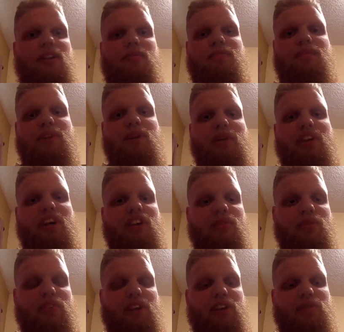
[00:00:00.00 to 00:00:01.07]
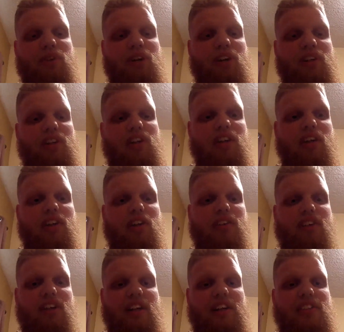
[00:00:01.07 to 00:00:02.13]
you know, that rock he got on
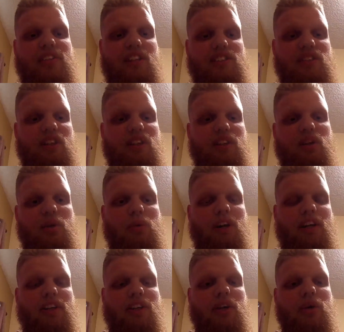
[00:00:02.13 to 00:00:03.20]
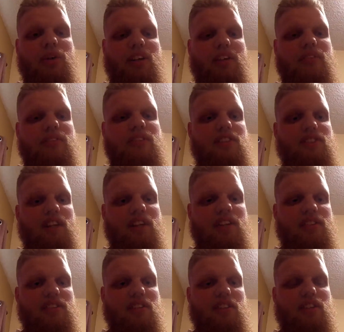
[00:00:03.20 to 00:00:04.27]
there, I saw it a little while ago, and I
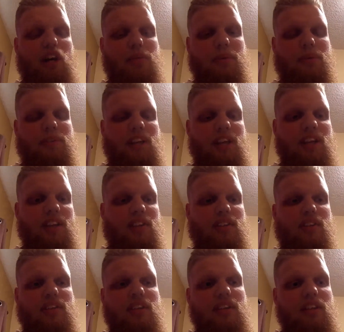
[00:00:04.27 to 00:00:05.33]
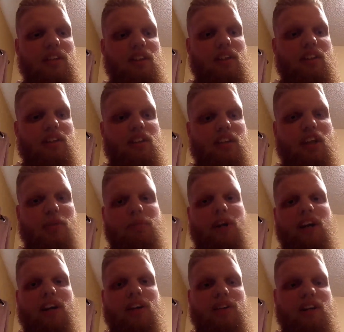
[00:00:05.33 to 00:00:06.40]
decided to double take and come
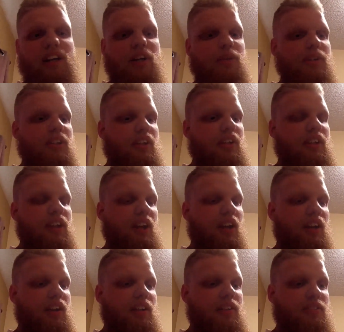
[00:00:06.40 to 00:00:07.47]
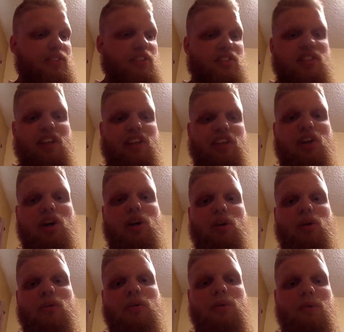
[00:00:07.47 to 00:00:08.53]
back around and just let you
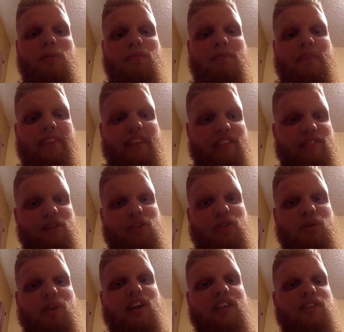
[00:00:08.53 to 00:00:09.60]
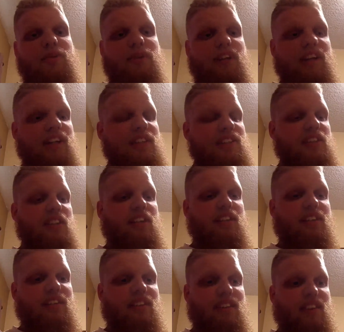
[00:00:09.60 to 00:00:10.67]
know, if you do get into an
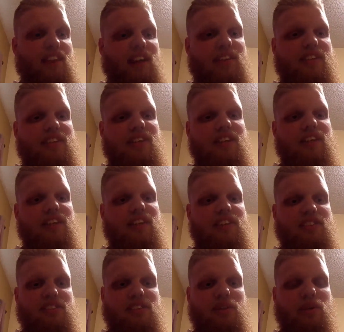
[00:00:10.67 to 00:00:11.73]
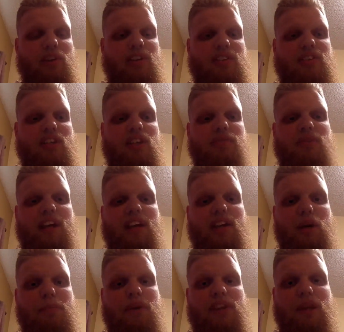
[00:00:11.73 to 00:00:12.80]
accident, that thing is going to end
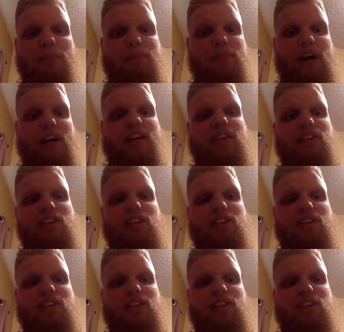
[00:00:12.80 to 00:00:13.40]
up in the back of your